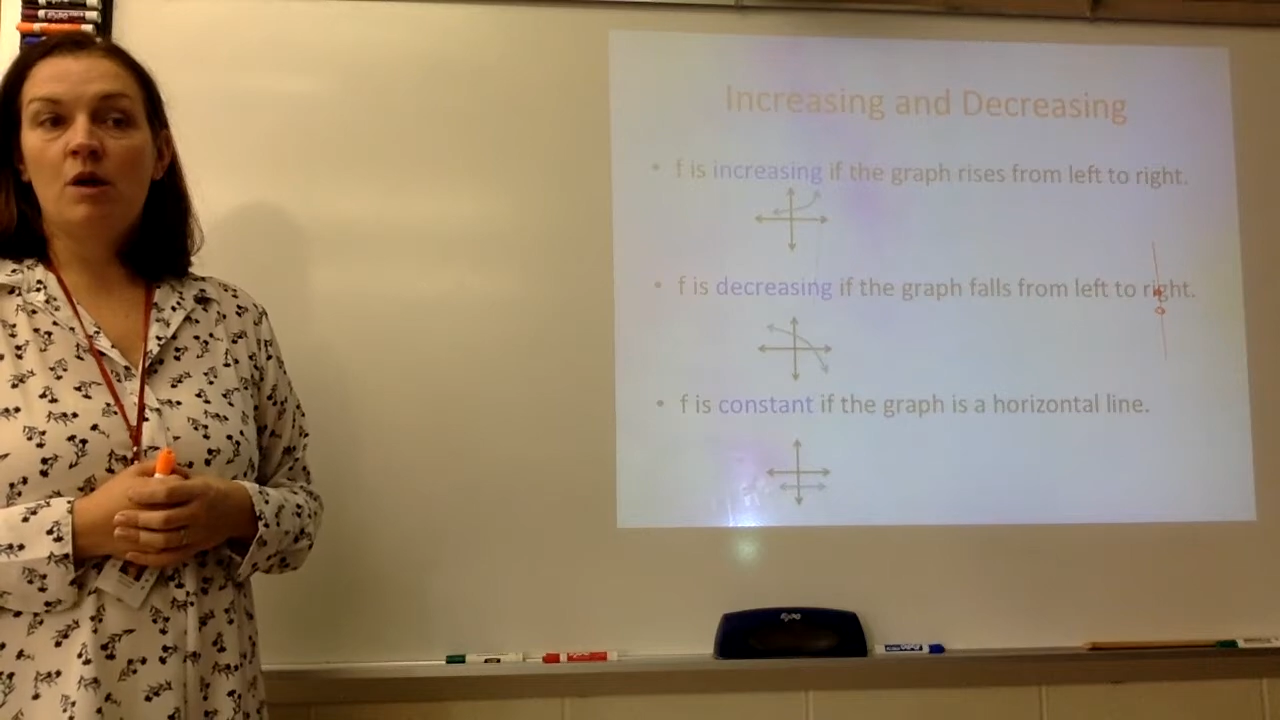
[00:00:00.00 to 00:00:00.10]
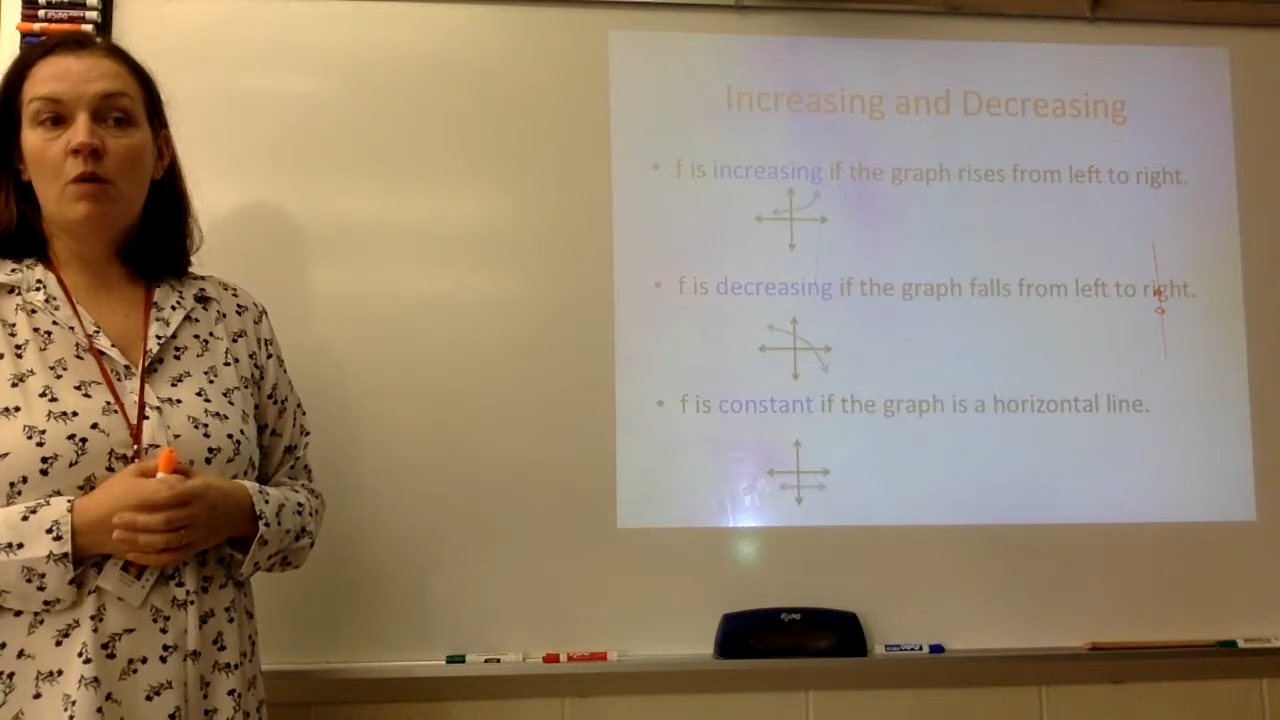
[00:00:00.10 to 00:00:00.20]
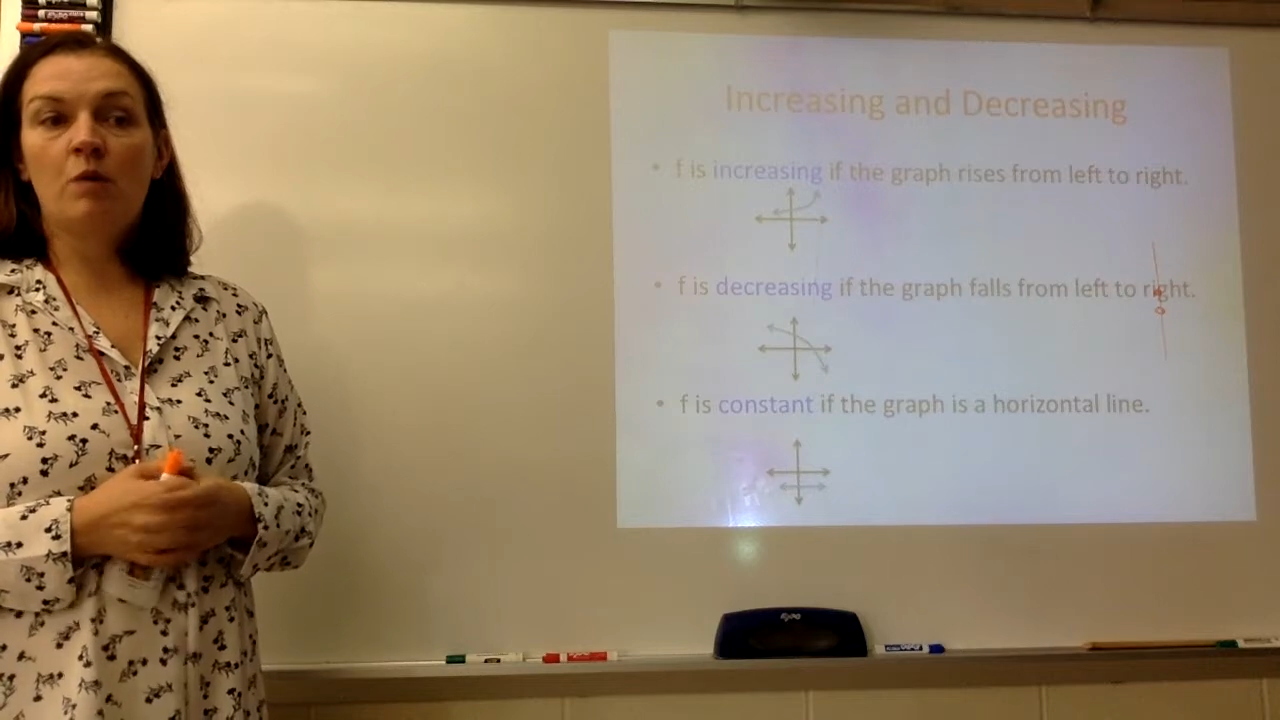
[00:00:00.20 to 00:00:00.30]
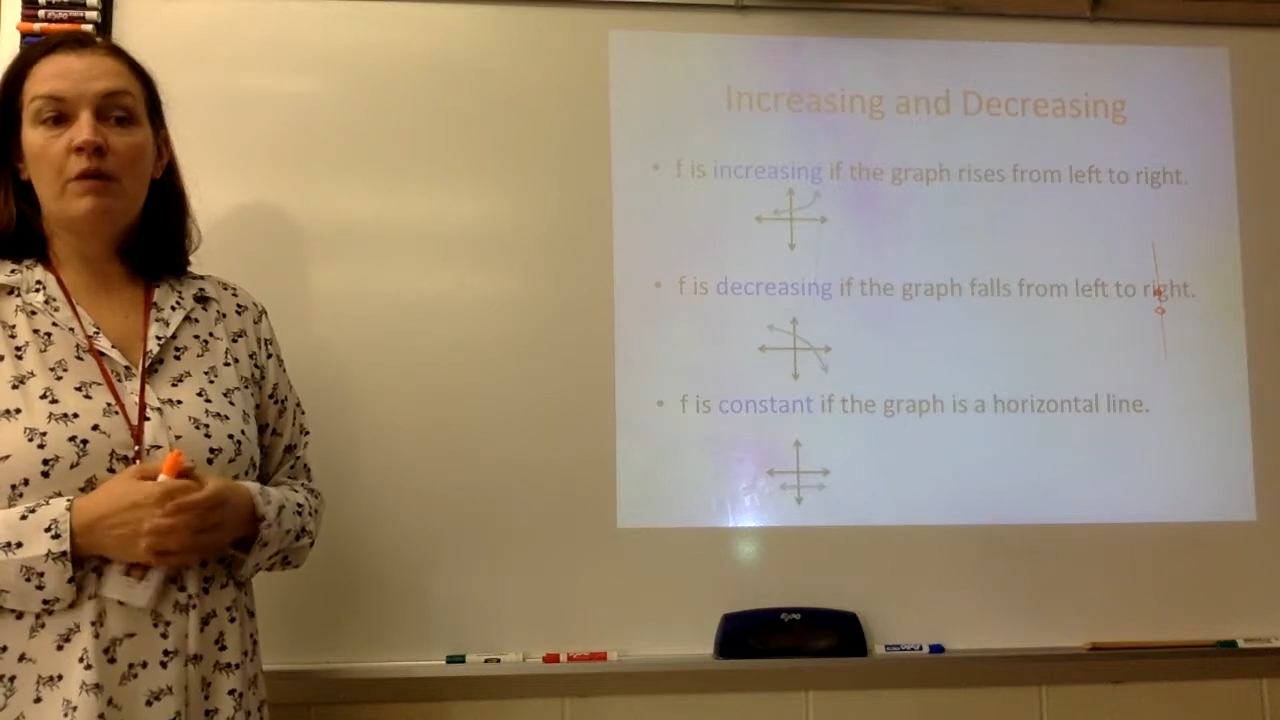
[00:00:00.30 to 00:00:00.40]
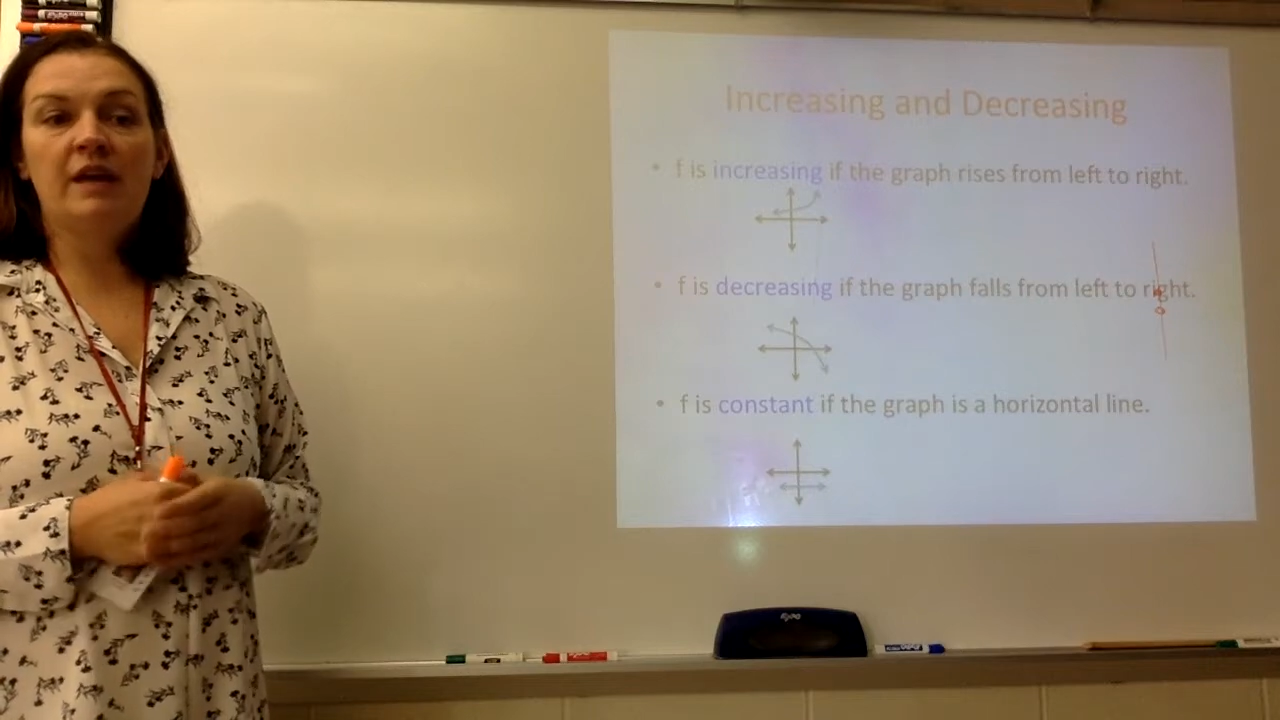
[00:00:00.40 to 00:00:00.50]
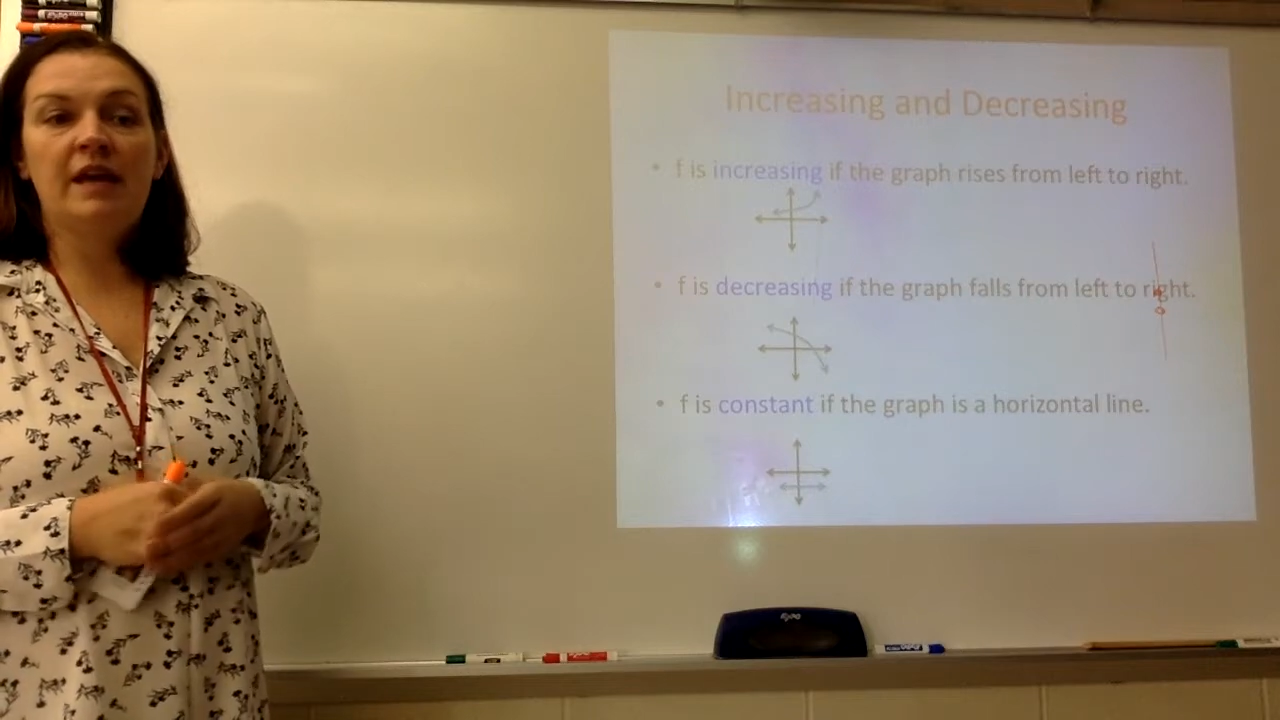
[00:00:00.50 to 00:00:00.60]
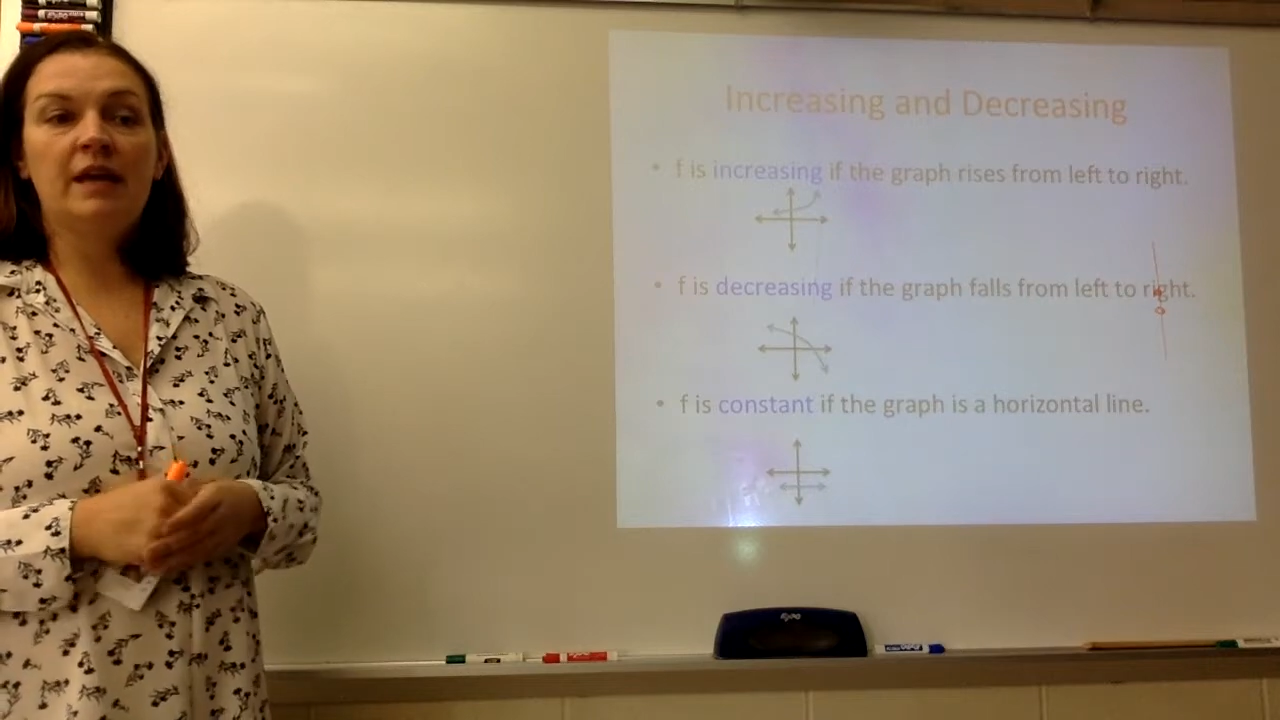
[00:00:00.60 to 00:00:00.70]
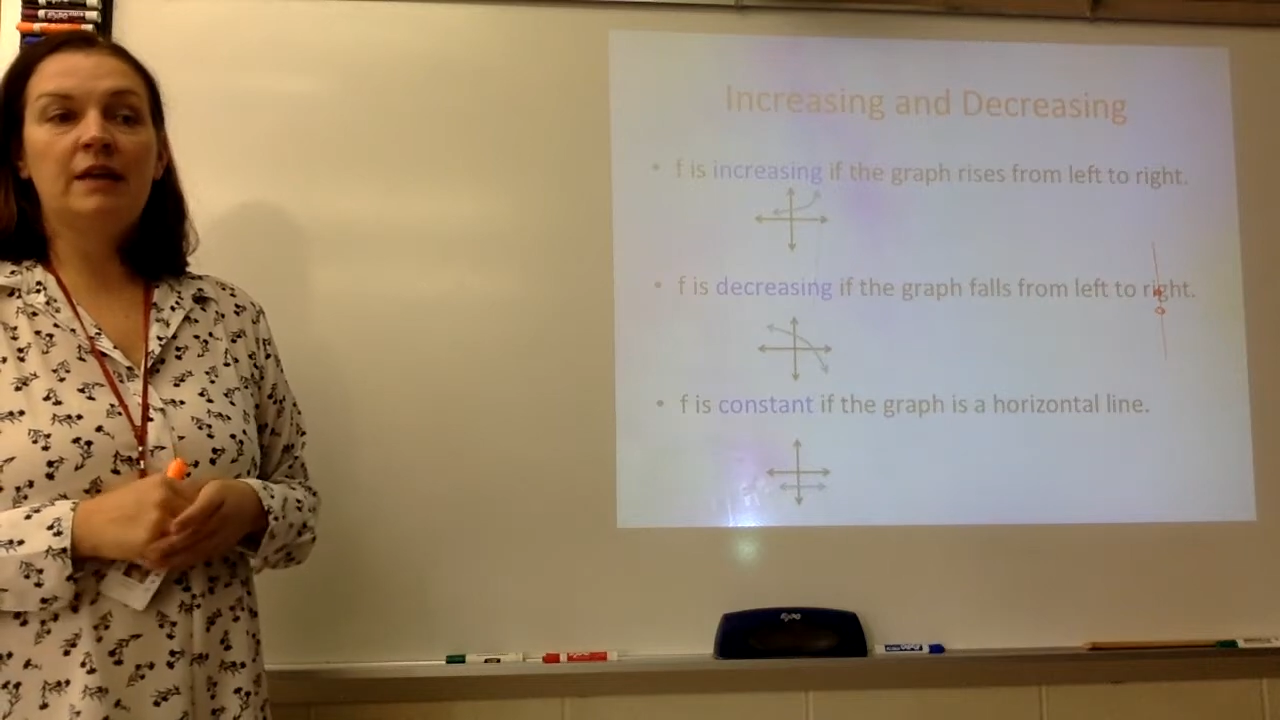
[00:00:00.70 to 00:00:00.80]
We're reading